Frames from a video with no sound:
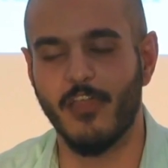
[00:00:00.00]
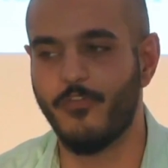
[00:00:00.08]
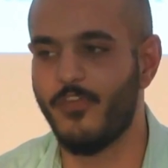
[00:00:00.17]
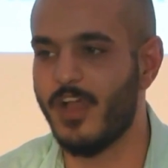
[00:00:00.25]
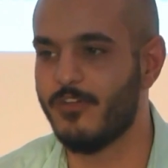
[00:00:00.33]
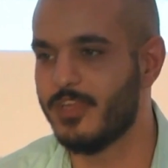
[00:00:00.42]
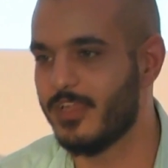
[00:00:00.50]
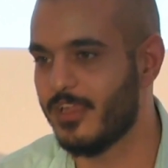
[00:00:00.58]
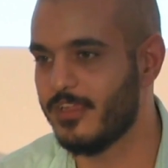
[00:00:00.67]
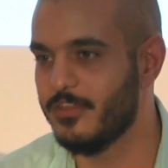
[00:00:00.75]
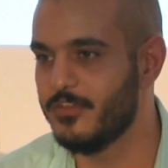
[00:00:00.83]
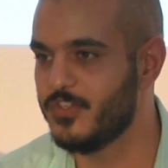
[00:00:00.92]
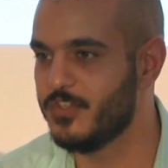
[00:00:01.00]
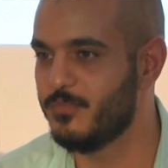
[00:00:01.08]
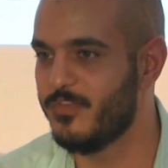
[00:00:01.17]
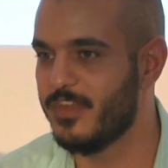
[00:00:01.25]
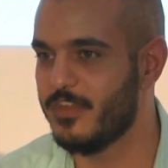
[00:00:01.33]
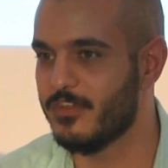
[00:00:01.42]
found a YouTube
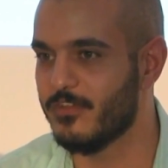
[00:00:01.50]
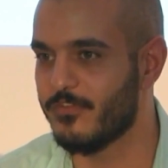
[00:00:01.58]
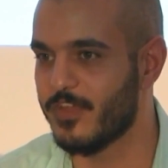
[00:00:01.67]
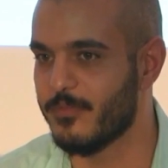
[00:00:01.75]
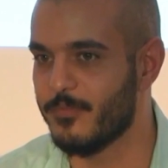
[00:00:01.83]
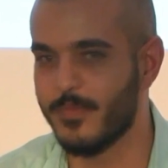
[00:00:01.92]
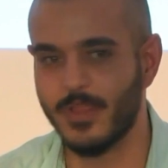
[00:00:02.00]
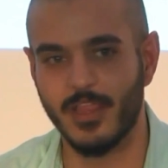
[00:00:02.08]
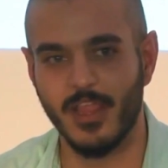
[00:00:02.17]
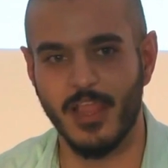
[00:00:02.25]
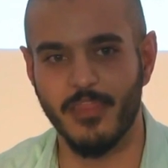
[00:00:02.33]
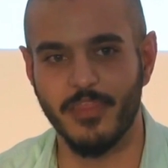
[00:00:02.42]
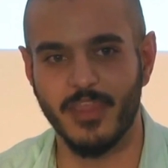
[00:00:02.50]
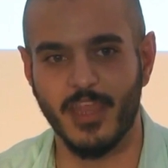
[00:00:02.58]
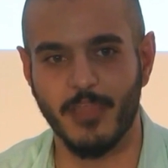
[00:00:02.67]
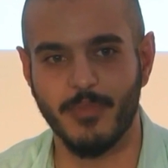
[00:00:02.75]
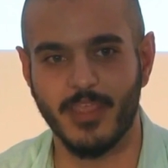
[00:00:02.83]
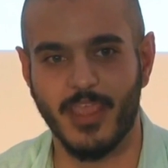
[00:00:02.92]
video of him, and then
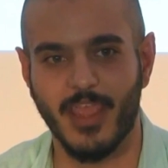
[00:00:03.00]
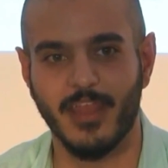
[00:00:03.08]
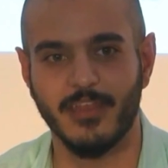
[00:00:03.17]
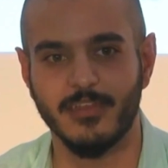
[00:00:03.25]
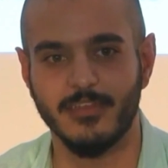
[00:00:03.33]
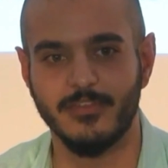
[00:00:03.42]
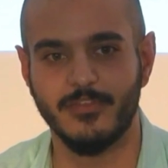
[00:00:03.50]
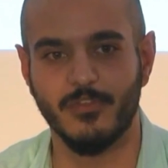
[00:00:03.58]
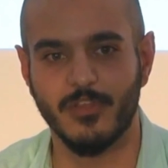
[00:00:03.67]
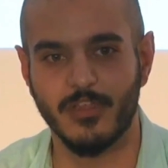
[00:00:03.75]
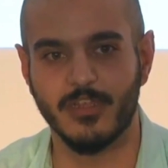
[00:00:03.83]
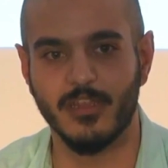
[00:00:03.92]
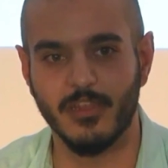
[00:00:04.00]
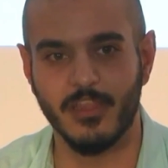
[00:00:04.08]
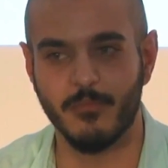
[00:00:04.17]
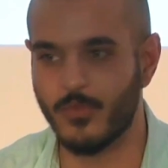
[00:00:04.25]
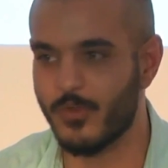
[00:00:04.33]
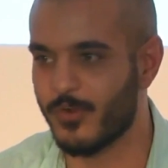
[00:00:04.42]
I began to learn and
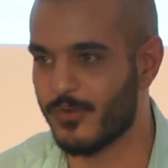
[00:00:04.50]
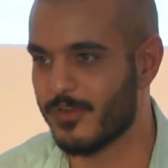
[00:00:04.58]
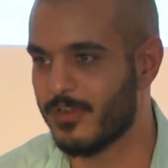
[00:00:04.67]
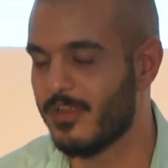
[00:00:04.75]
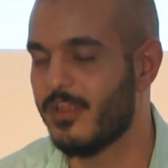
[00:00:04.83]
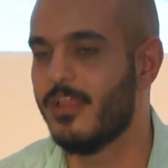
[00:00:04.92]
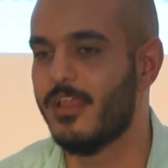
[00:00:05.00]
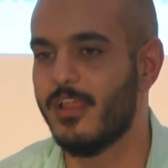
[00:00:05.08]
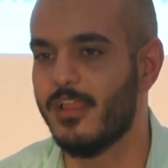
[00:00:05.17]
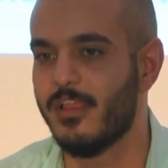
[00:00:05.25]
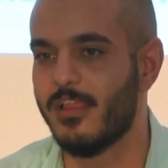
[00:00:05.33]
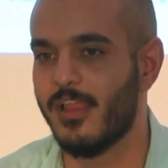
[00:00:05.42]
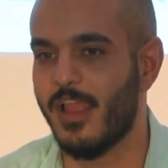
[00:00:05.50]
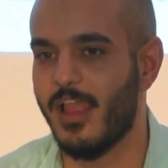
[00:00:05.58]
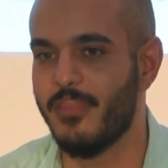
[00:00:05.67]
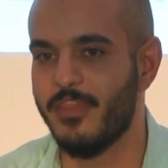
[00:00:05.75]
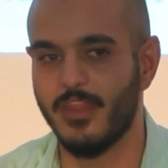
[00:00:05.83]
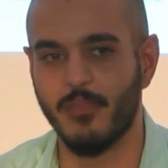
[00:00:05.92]
learn more.
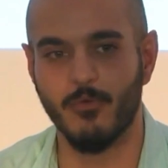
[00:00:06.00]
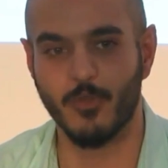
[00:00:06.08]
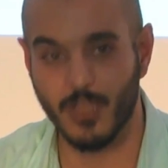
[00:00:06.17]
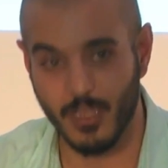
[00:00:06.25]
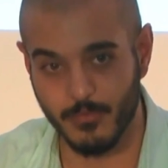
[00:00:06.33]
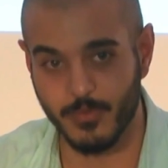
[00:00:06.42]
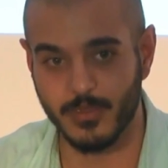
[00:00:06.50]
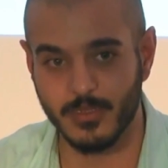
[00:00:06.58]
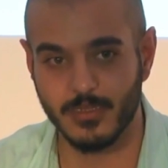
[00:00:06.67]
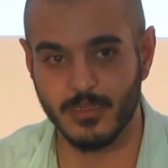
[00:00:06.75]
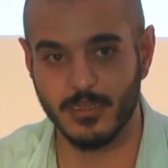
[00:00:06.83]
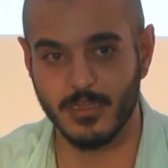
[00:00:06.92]
And then I woke up.